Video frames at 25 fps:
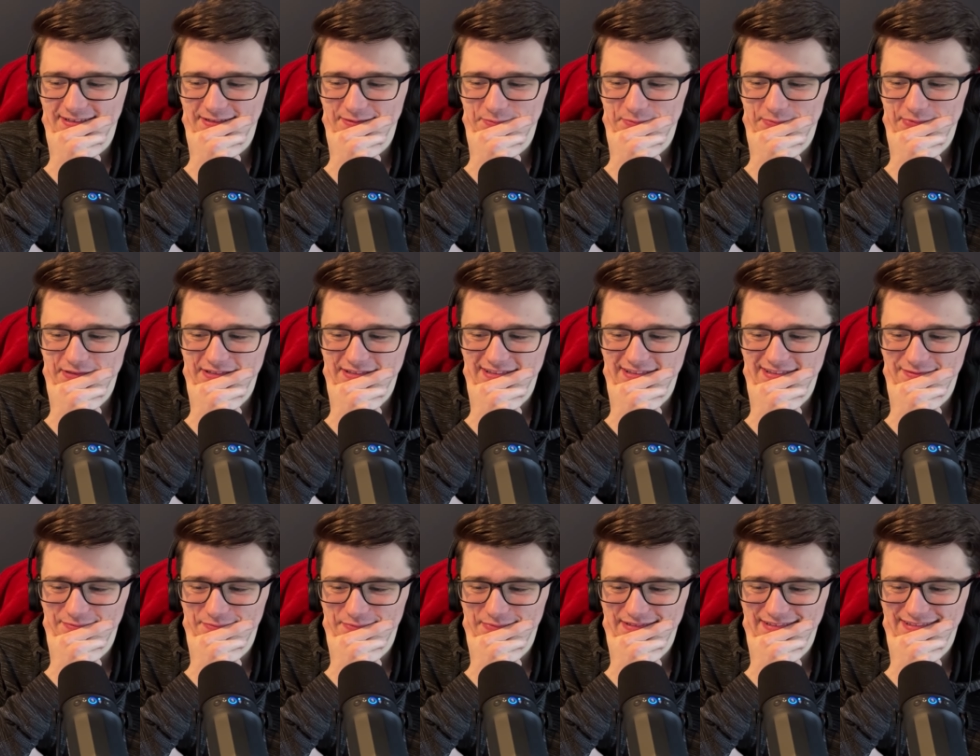
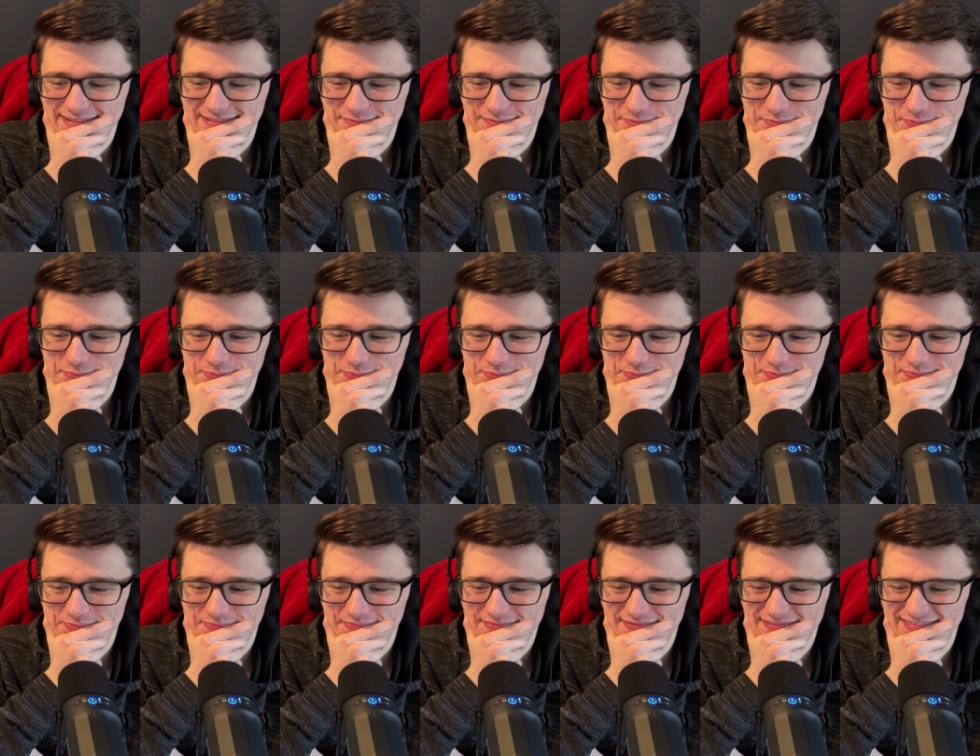But but
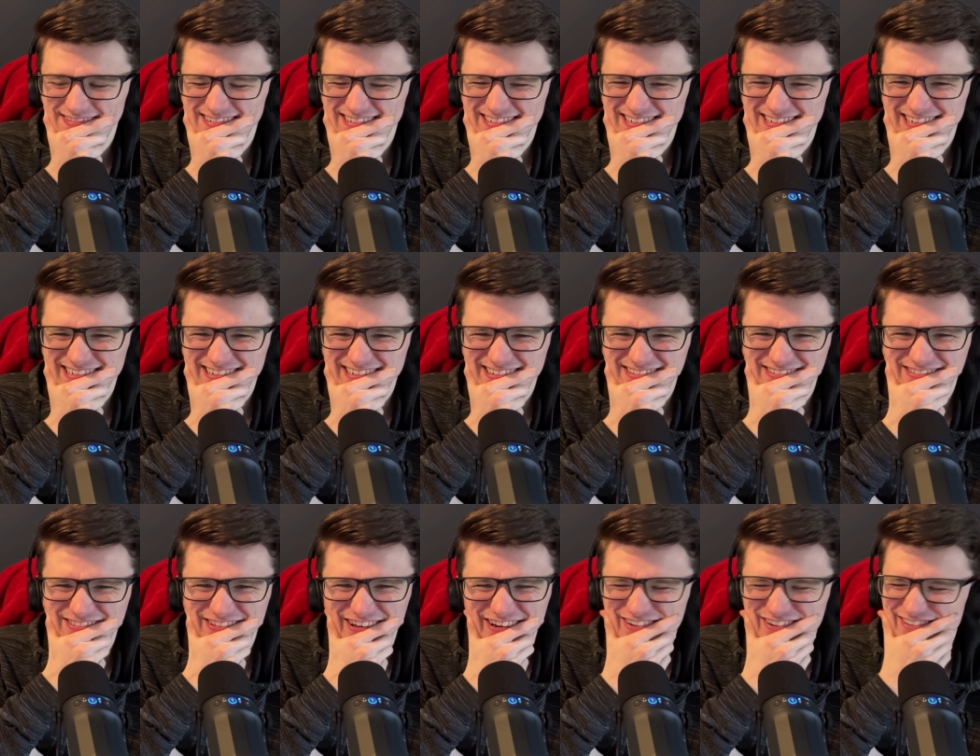oh
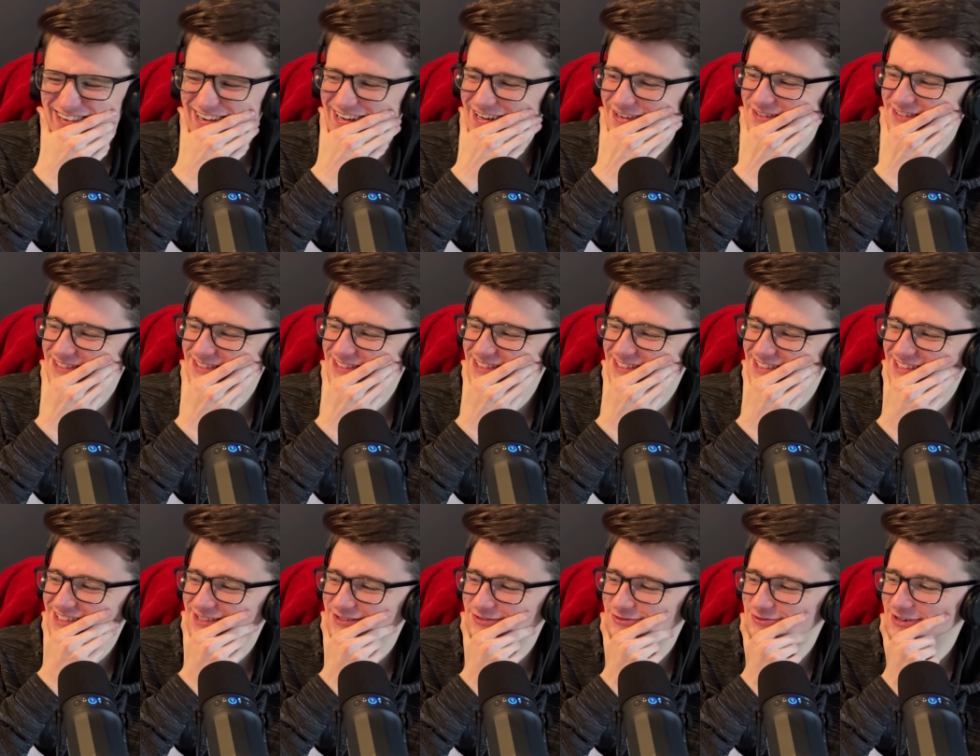no, how is this
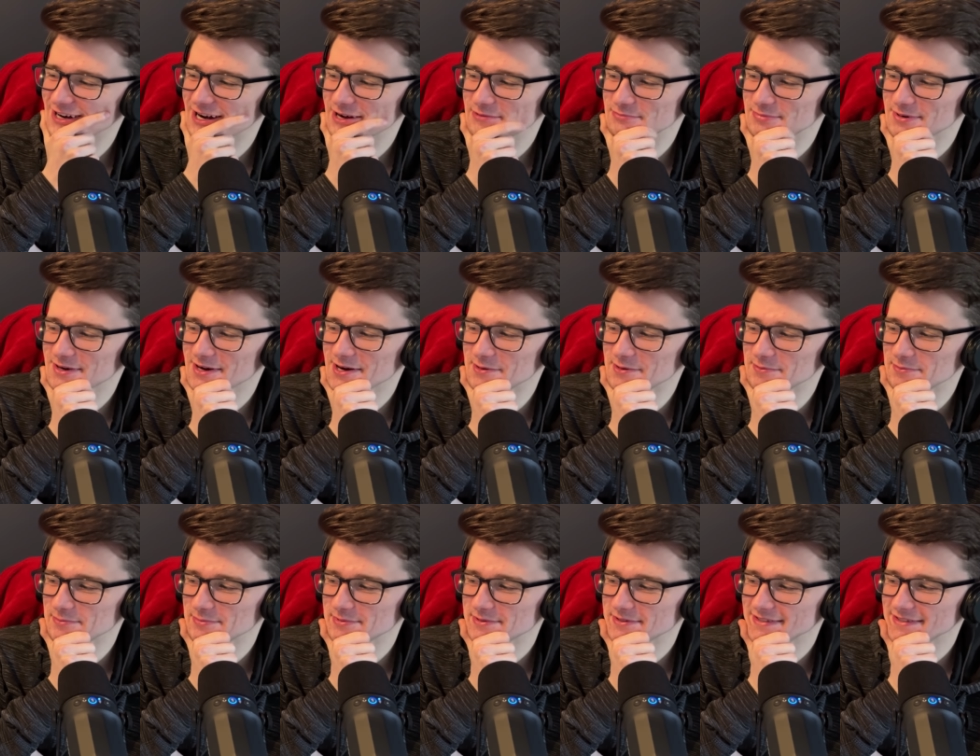going to wrap
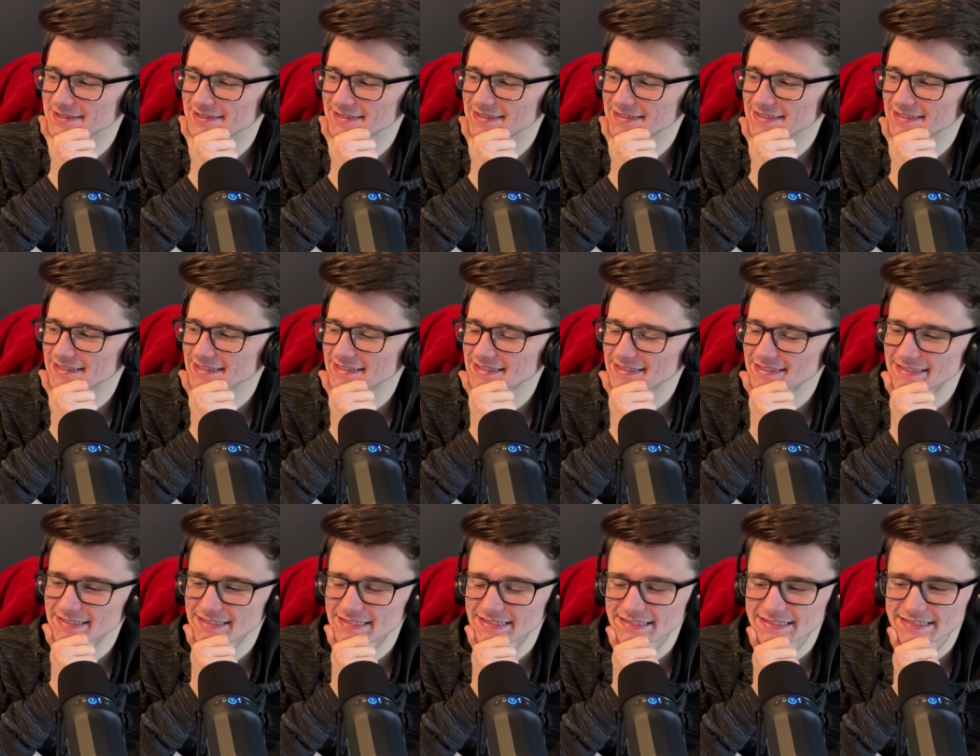up?
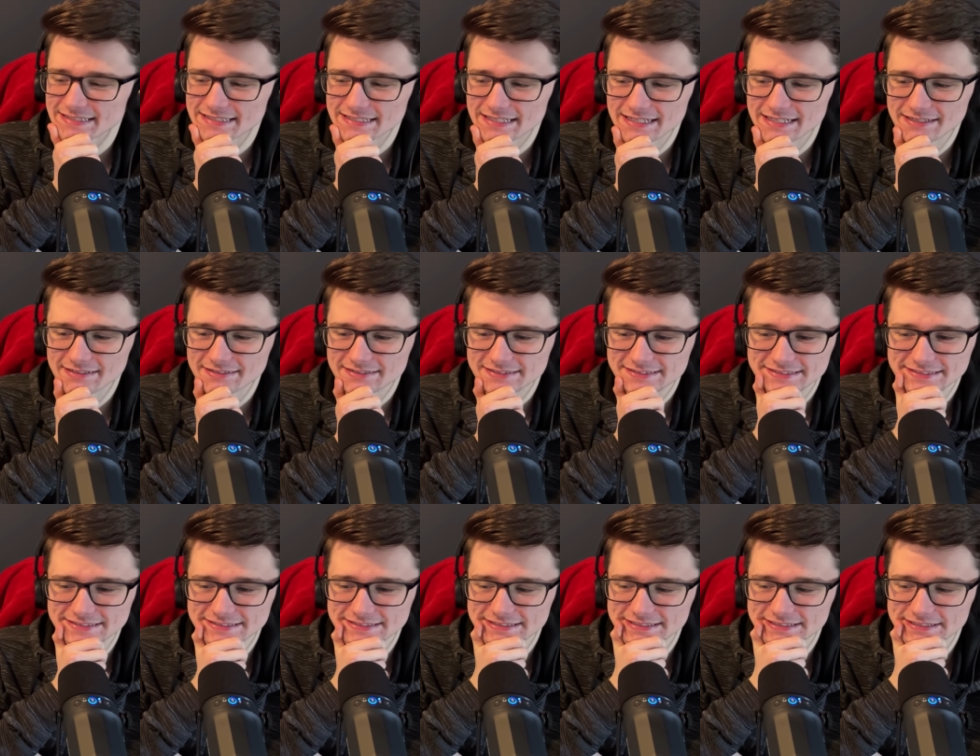How is
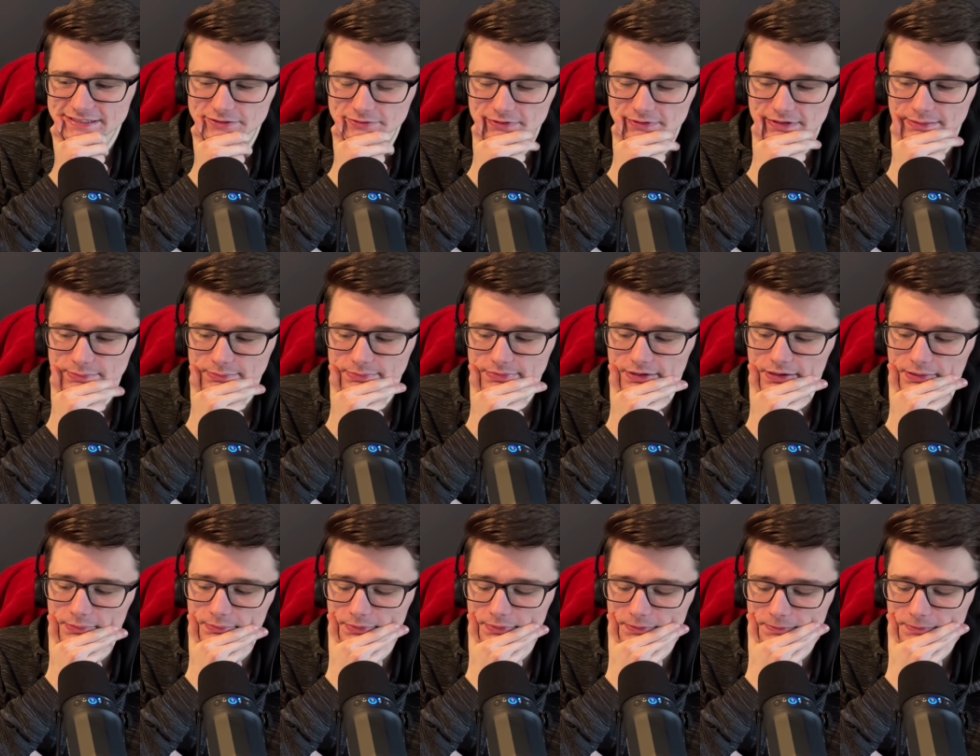this going to wrap up?